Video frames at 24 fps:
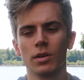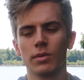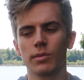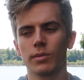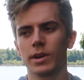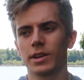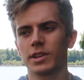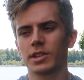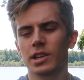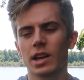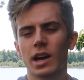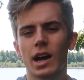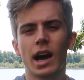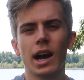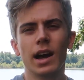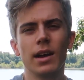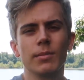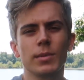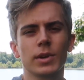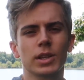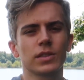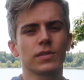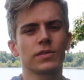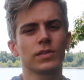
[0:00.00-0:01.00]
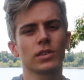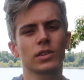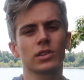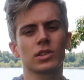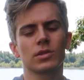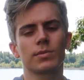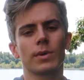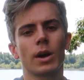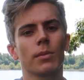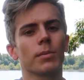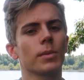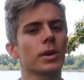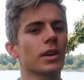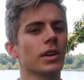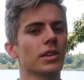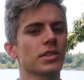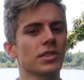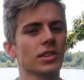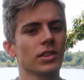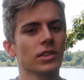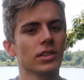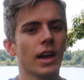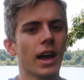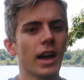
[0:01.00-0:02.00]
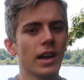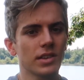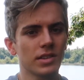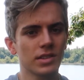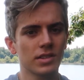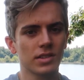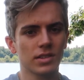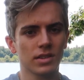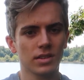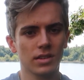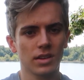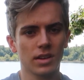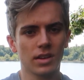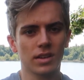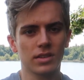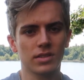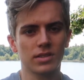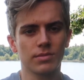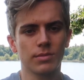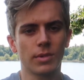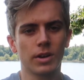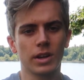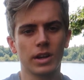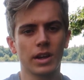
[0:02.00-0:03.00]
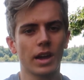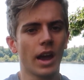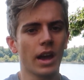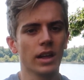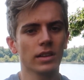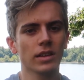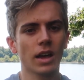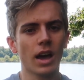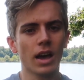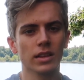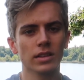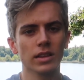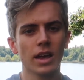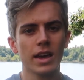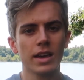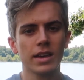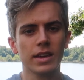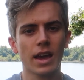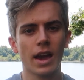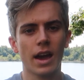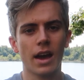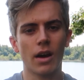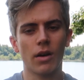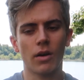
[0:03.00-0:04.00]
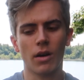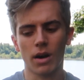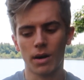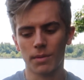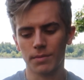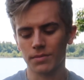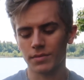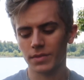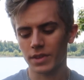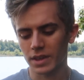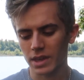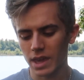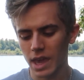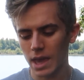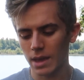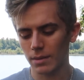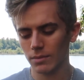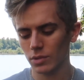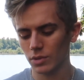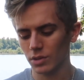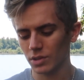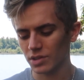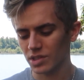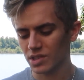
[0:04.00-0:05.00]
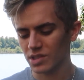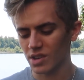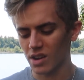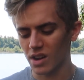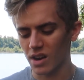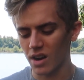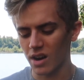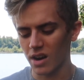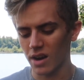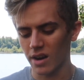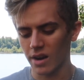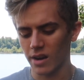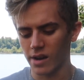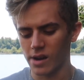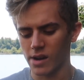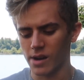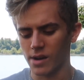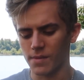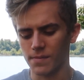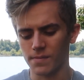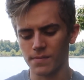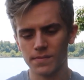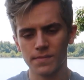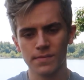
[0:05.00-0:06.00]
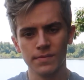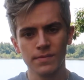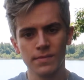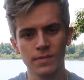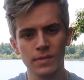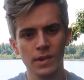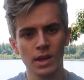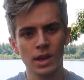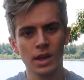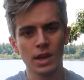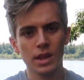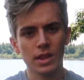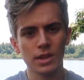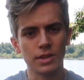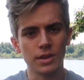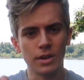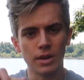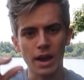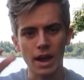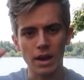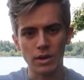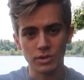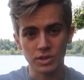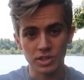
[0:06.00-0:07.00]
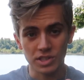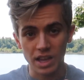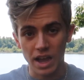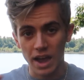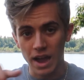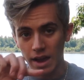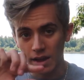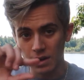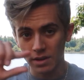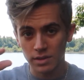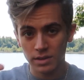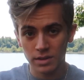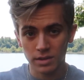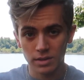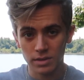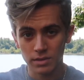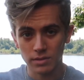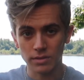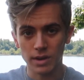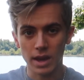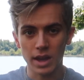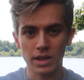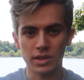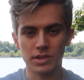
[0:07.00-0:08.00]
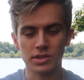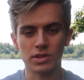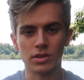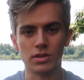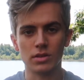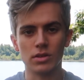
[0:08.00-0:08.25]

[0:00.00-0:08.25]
which I have mixed feelings about, because in the last Domane, I like how the cables are they're outside, right? So